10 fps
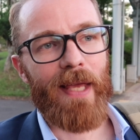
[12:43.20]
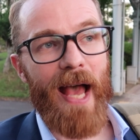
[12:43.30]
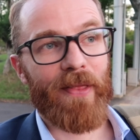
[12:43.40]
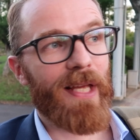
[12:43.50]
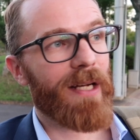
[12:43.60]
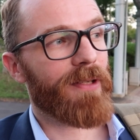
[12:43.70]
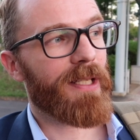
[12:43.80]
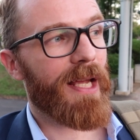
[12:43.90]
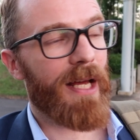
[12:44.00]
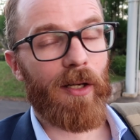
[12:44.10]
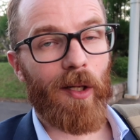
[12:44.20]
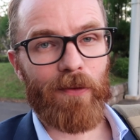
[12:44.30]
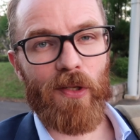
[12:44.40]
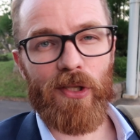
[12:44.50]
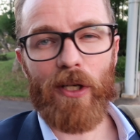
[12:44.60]
yeah, at the end of the day, I had a lot
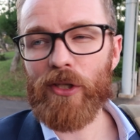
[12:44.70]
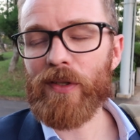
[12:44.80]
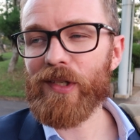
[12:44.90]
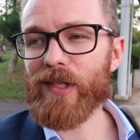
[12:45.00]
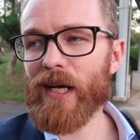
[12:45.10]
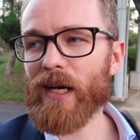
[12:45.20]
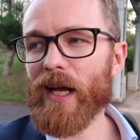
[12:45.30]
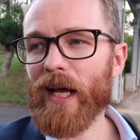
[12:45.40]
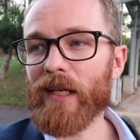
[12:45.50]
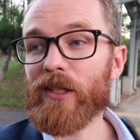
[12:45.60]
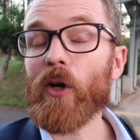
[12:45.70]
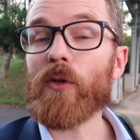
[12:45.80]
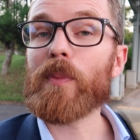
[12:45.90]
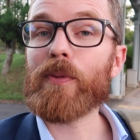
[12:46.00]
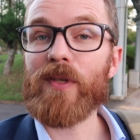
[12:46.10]
of discussions there and got
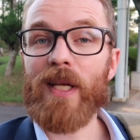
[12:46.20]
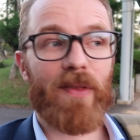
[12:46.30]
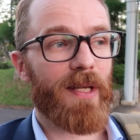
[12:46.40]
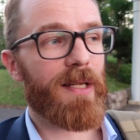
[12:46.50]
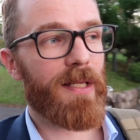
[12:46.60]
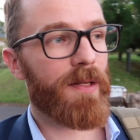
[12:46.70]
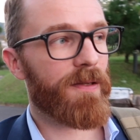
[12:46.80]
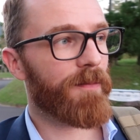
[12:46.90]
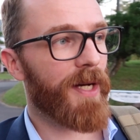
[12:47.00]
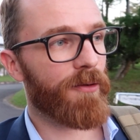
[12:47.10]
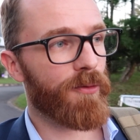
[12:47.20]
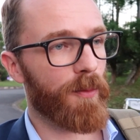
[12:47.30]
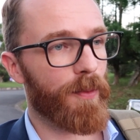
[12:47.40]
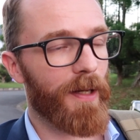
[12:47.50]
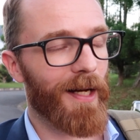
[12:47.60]
to present the ideas of my
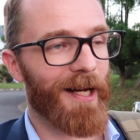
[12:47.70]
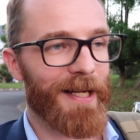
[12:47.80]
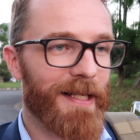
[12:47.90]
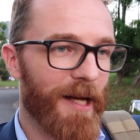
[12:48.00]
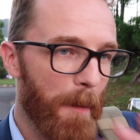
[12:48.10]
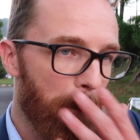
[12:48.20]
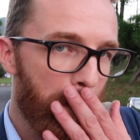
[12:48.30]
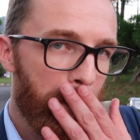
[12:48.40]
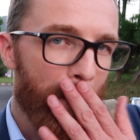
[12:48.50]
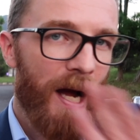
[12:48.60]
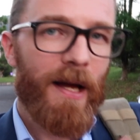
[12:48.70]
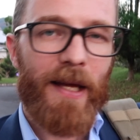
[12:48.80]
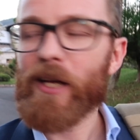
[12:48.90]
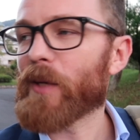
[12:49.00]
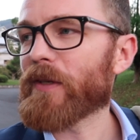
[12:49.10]
group. And um,
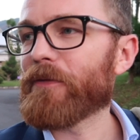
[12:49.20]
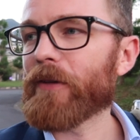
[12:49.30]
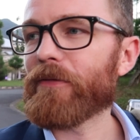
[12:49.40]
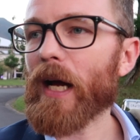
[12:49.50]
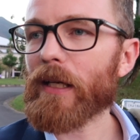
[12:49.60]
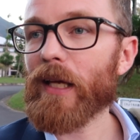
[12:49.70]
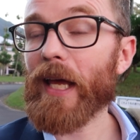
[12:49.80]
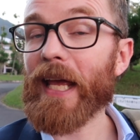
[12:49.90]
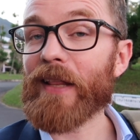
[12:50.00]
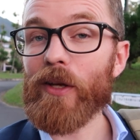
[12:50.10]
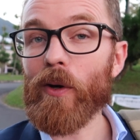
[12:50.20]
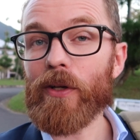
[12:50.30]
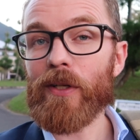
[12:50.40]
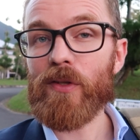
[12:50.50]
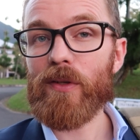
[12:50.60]
here comes a fun fact. In the
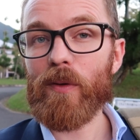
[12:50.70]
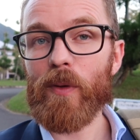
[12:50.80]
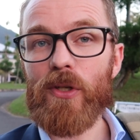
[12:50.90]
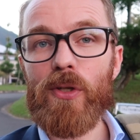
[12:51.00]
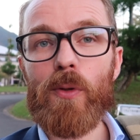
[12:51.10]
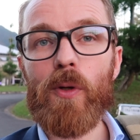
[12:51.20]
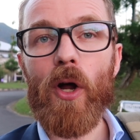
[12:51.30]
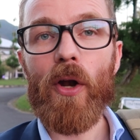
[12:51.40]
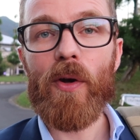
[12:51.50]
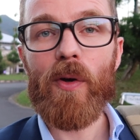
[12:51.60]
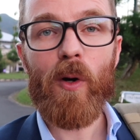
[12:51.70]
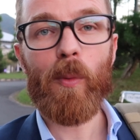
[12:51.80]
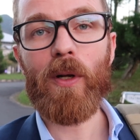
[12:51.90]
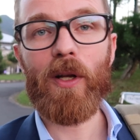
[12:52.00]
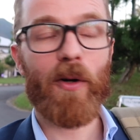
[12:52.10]
audience were two
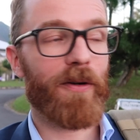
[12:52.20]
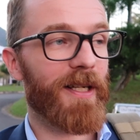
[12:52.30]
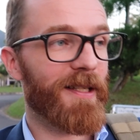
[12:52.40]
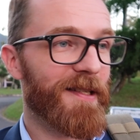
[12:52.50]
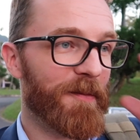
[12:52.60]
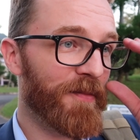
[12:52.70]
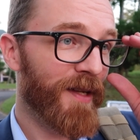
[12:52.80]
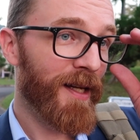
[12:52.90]
Nobel laureates.